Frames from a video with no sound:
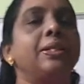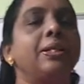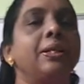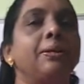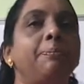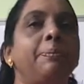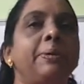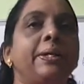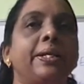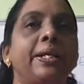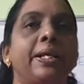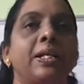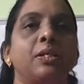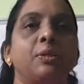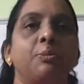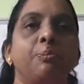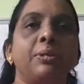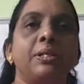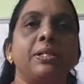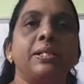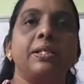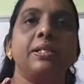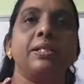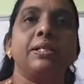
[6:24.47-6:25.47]
it will be takes
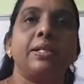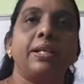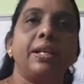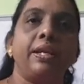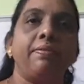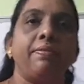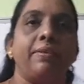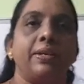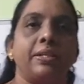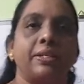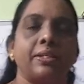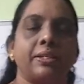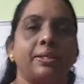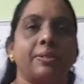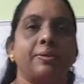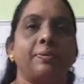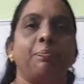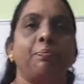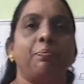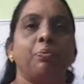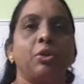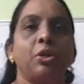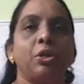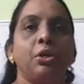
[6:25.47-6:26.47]
place in three ways.
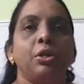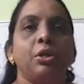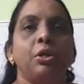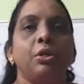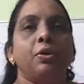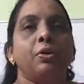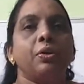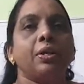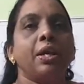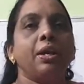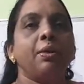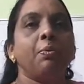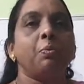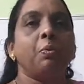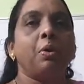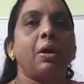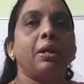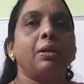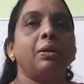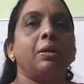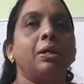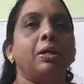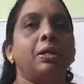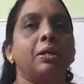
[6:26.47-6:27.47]
Okay,
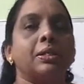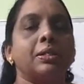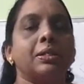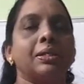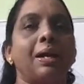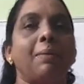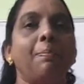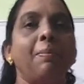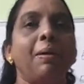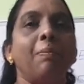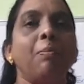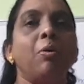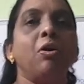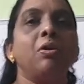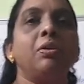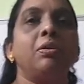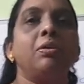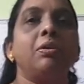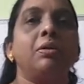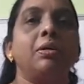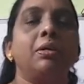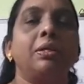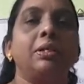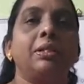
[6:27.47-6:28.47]
uh, some
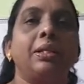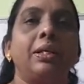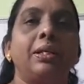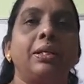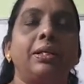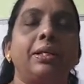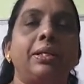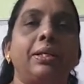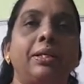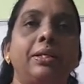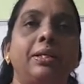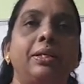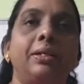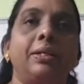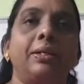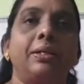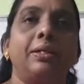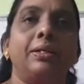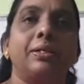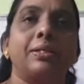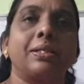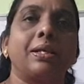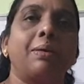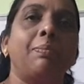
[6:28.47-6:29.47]
amount uh, that
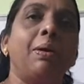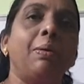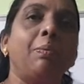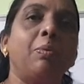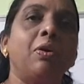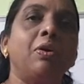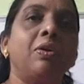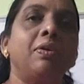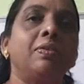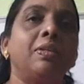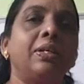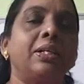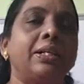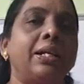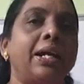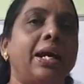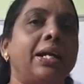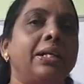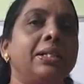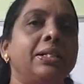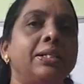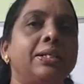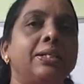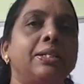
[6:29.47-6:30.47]
uh, some amount of the
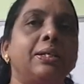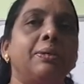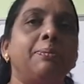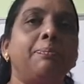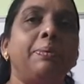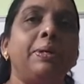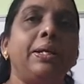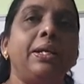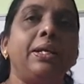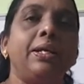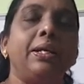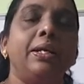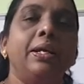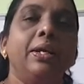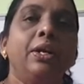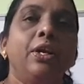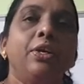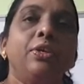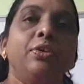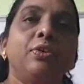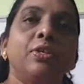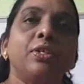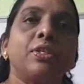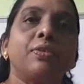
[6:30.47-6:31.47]
diet it will be
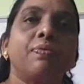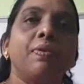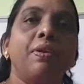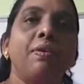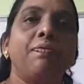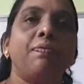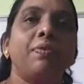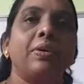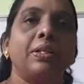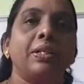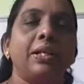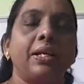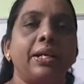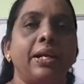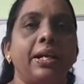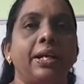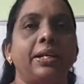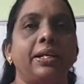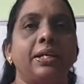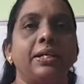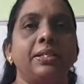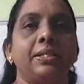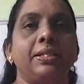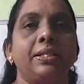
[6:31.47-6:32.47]
useful for the
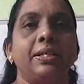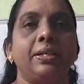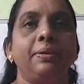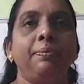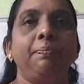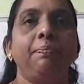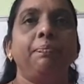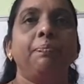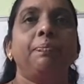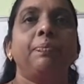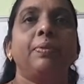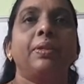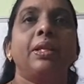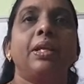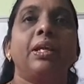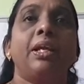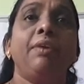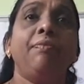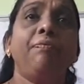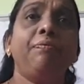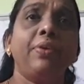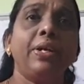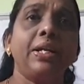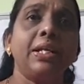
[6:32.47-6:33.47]
energy.
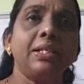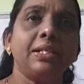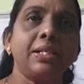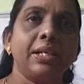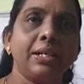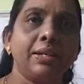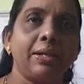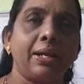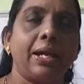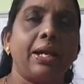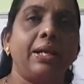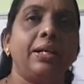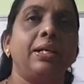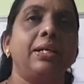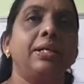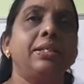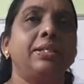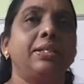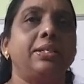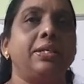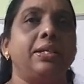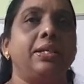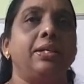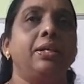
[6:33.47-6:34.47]
If it is an
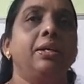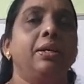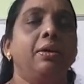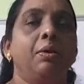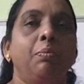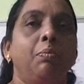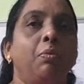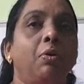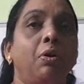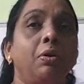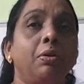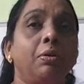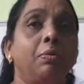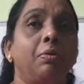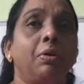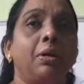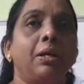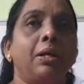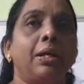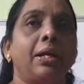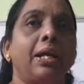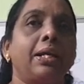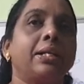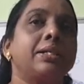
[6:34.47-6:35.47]
energy, more uh,
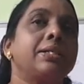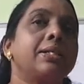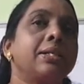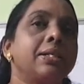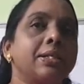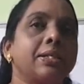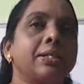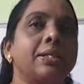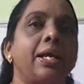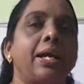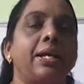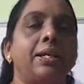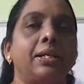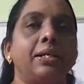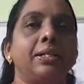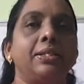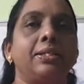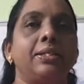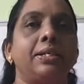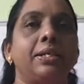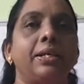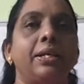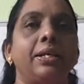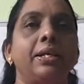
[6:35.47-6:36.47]
excess
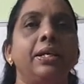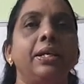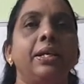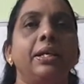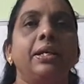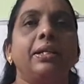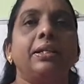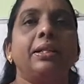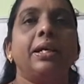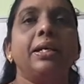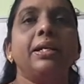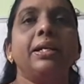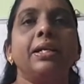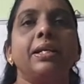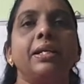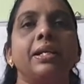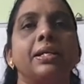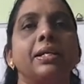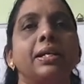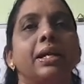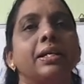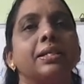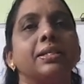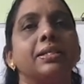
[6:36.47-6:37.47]
energy, that
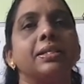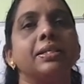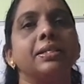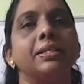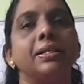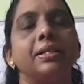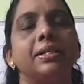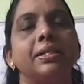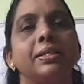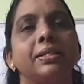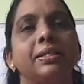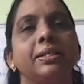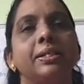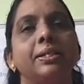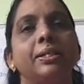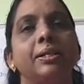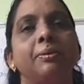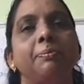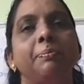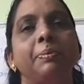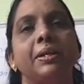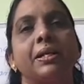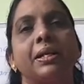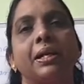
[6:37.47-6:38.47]
ener excess energy it
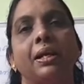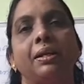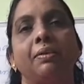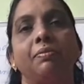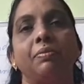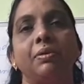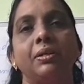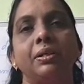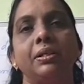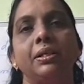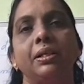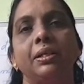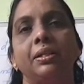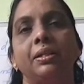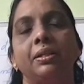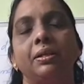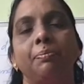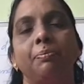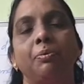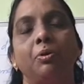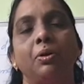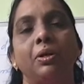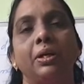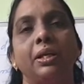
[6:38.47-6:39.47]
will be converted in
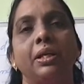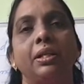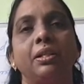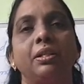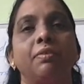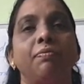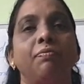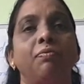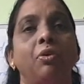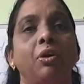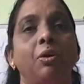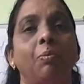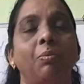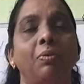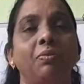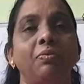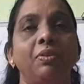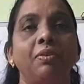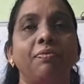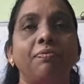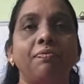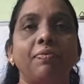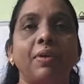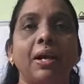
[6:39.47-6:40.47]
the body in the form of
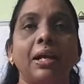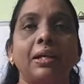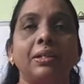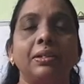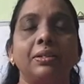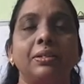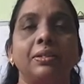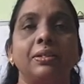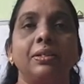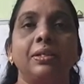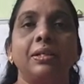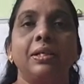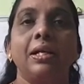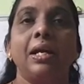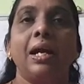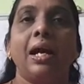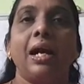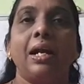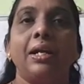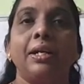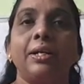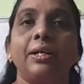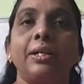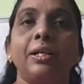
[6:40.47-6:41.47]
the fat
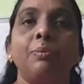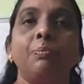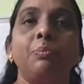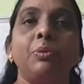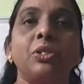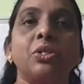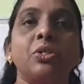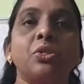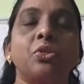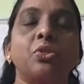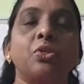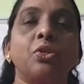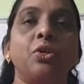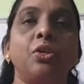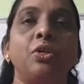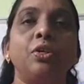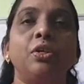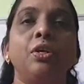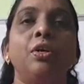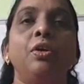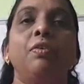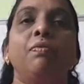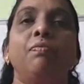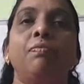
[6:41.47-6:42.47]
and it will be
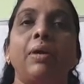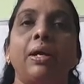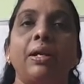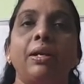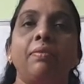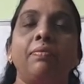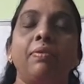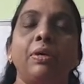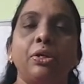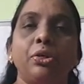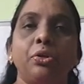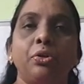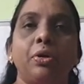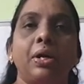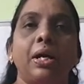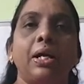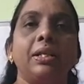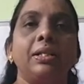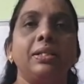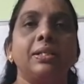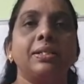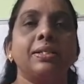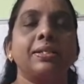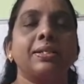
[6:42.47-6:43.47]
stored whenever you
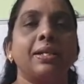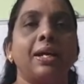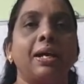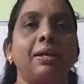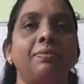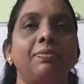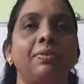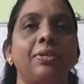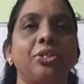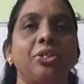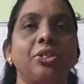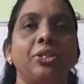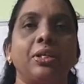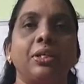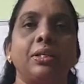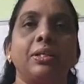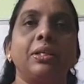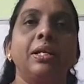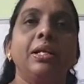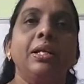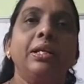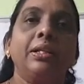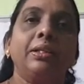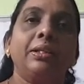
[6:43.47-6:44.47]
are in the
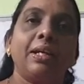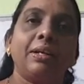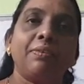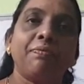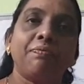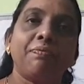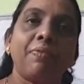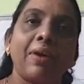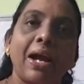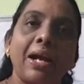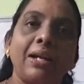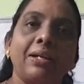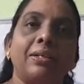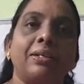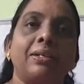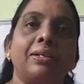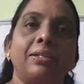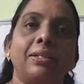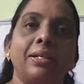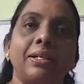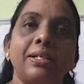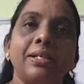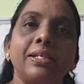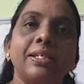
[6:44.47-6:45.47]
starvation that fat
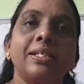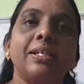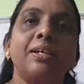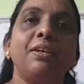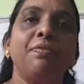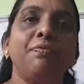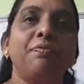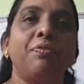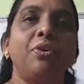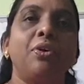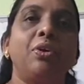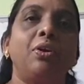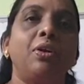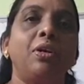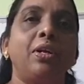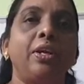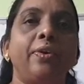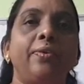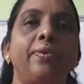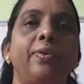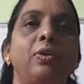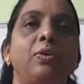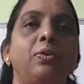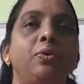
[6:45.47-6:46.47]
the reserve food
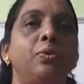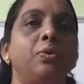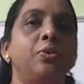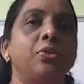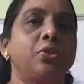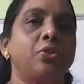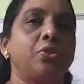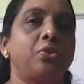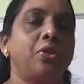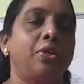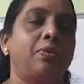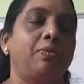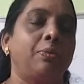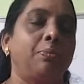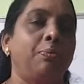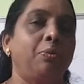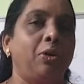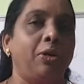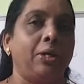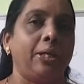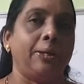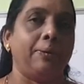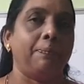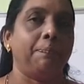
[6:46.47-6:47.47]
only you will use to our
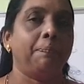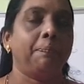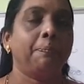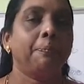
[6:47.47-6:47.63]
body